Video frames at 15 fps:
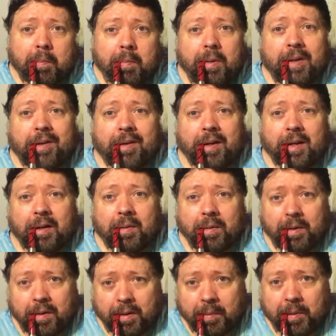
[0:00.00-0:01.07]
Which I
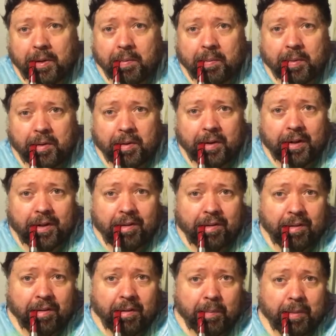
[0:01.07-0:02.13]
only smoke
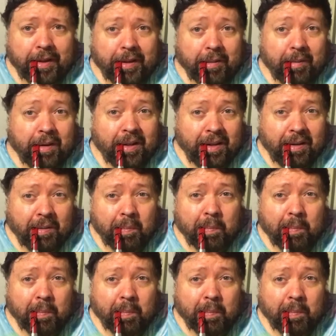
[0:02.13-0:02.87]
Virginia's in, by the way.